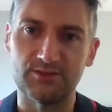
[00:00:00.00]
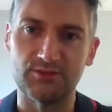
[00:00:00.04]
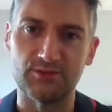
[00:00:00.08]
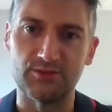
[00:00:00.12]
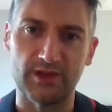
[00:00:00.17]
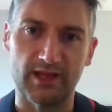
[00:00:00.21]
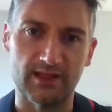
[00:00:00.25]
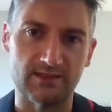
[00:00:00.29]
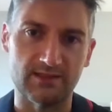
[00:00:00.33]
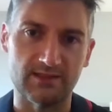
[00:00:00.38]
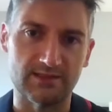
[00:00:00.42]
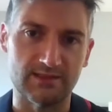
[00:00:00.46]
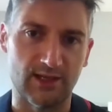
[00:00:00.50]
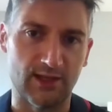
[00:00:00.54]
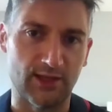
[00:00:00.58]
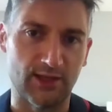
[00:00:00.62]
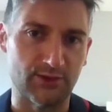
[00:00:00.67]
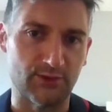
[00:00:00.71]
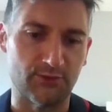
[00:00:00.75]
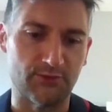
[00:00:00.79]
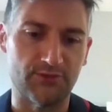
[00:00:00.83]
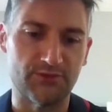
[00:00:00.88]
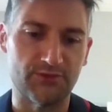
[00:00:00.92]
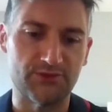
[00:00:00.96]
creates a
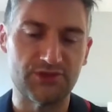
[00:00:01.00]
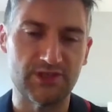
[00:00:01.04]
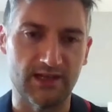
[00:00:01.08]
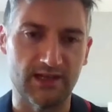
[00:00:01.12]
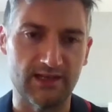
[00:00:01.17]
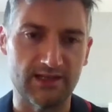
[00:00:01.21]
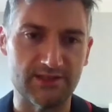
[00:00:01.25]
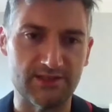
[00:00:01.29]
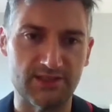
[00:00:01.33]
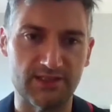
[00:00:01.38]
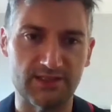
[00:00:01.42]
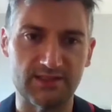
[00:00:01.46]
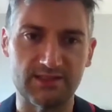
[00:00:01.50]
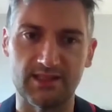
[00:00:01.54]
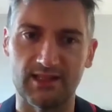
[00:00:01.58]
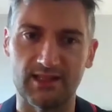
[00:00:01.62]
lot of challenges,